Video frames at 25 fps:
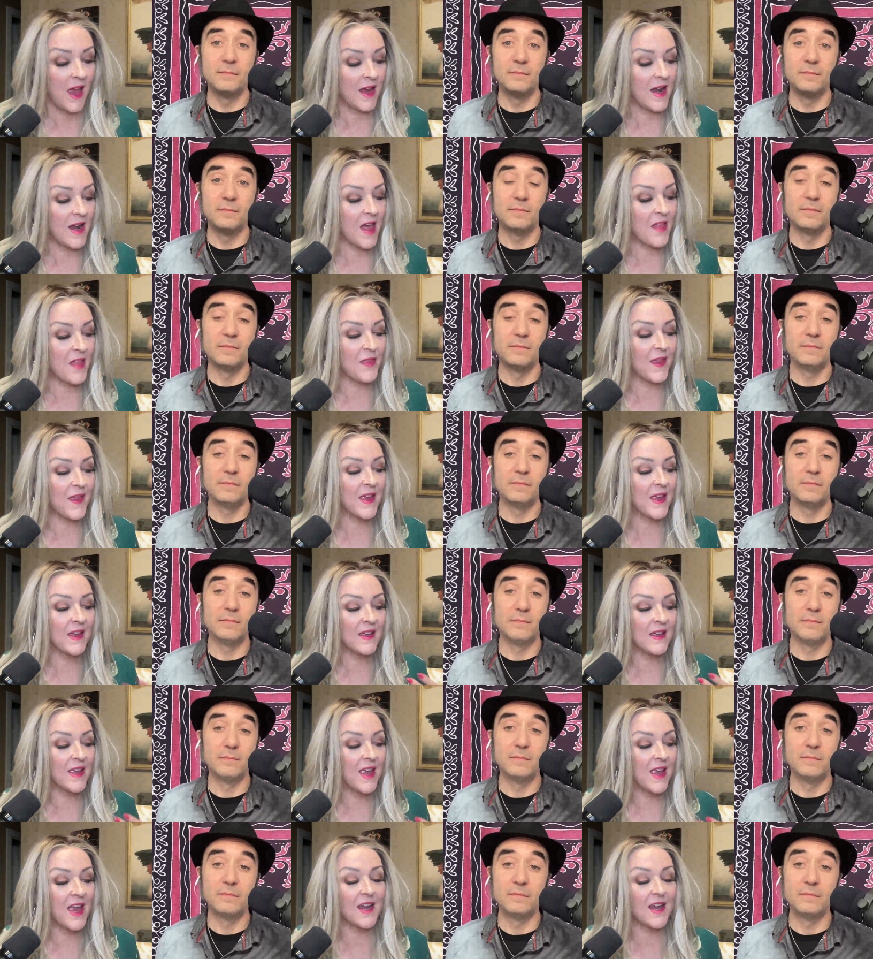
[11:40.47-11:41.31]
Speaker 1: And I
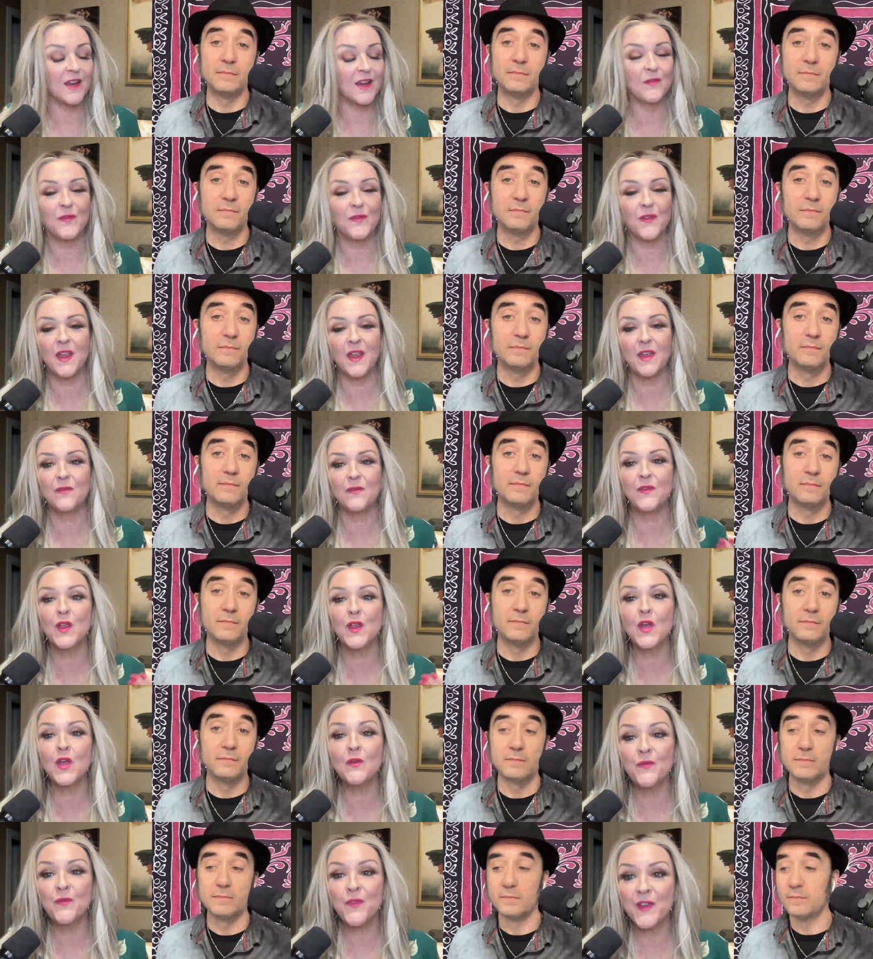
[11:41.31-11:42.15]
think again, if
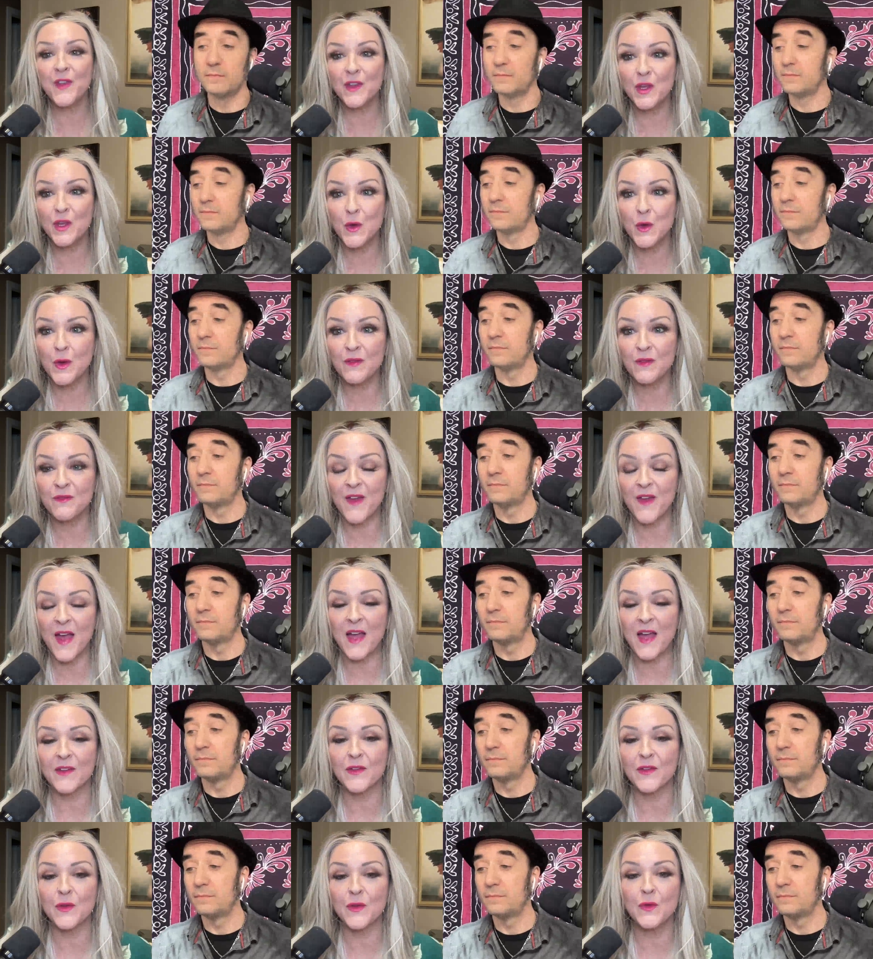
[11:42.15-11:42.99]
if you feel you have
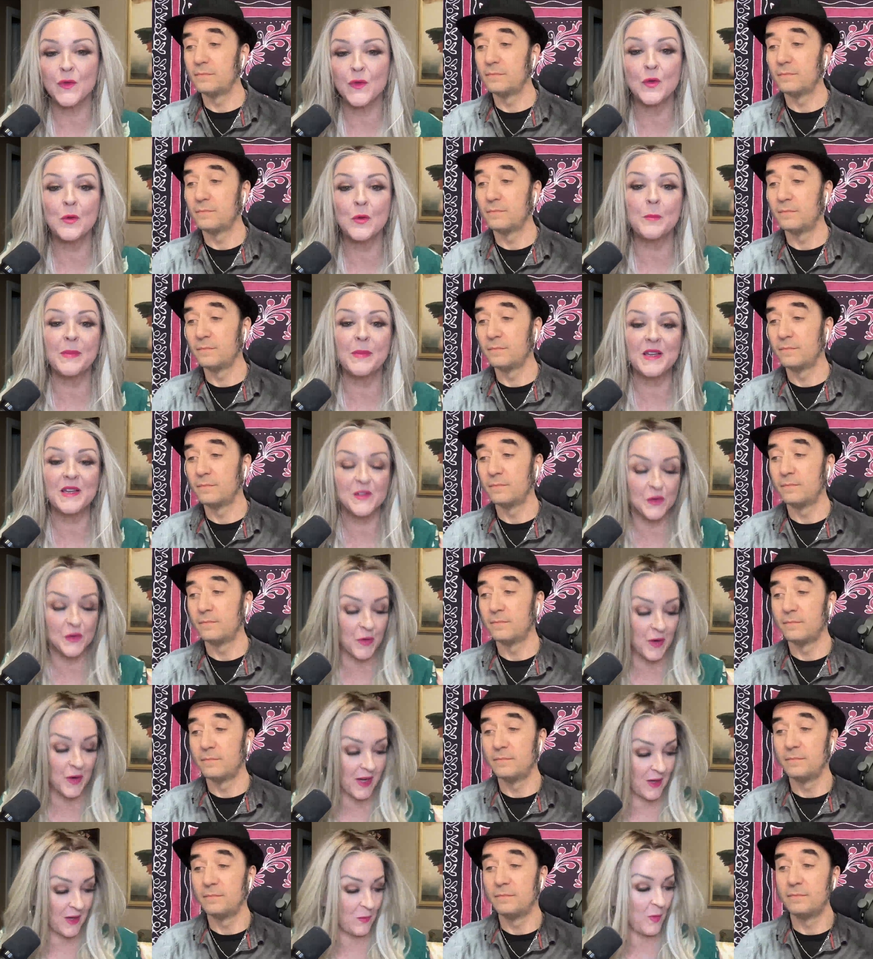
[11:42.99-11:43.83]
value, you'll be
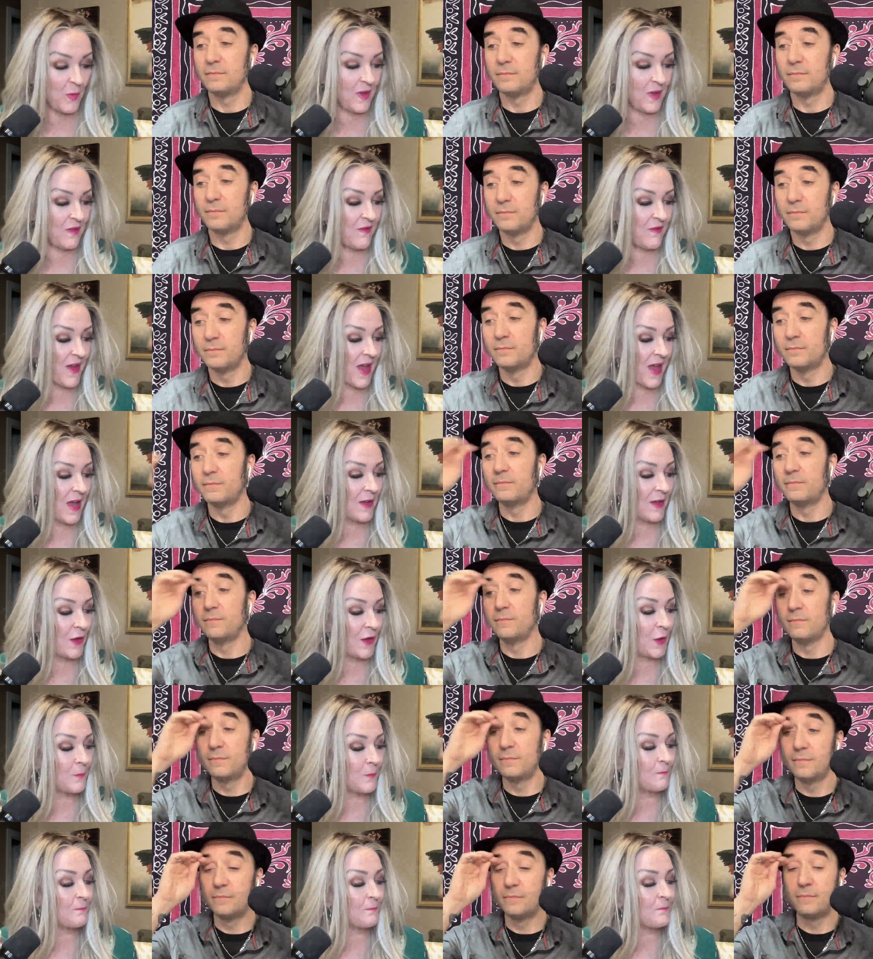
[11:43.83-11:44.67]
treated with
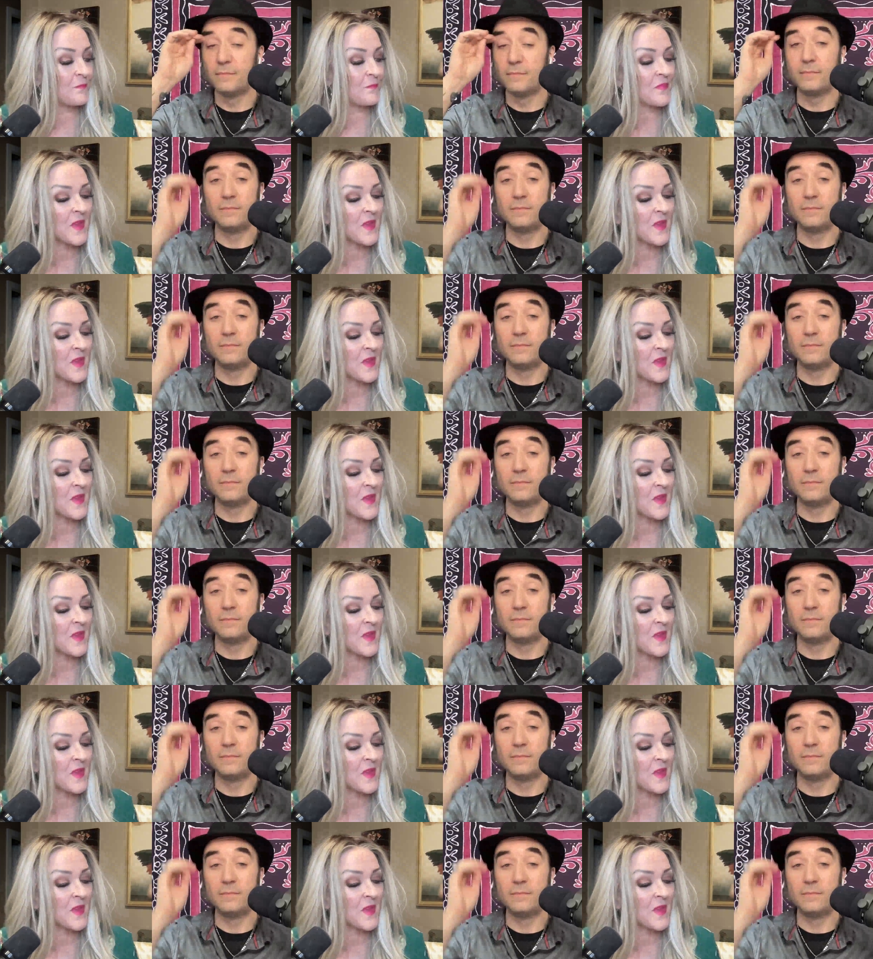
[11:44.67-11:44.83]
value.